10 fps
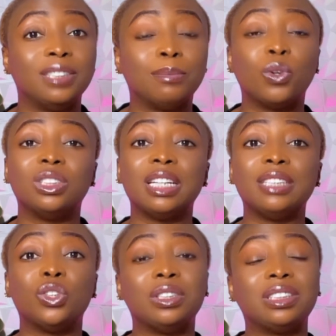Because there are
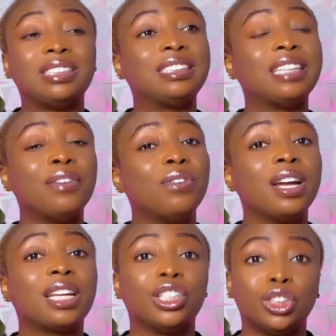just several
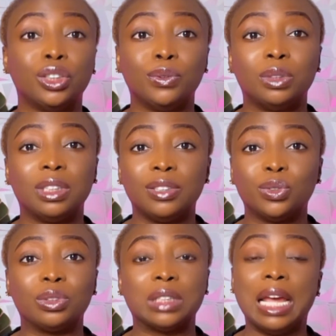kitchen utensils,